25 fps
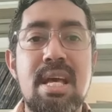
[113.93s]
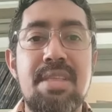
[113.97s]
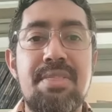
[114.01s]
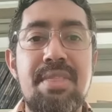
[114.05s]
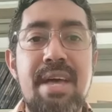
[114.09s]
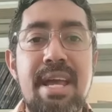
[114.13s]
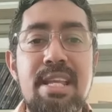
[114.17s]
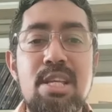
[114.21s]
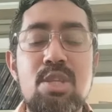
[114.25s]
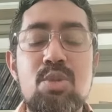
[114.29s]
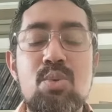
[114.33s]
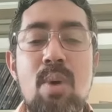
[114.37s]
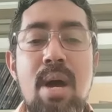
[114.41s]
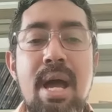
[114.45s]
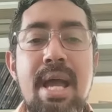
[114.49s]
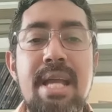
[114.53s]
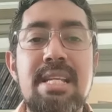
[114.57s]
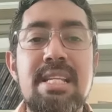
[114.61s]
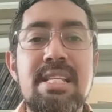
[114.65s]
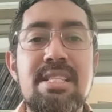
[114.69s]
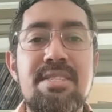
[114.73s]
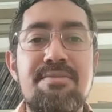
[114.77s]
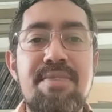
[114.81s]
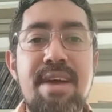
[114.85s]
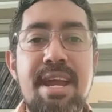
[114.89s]
That is why
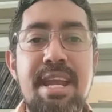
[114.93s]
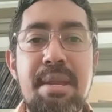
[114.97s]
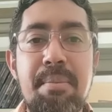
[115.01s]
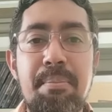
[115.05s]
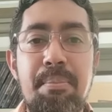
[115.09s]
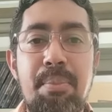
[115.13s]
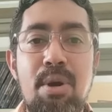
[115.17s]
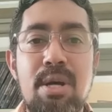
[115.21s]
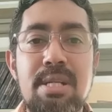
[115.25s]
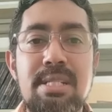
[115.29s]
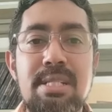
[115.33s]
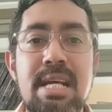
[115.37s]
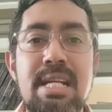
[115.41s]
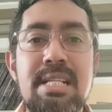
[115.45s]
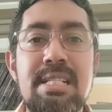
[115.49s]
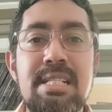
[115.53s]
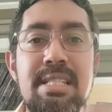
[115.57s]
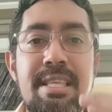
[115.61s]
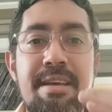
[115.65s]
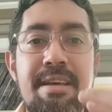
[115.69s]
it is very important,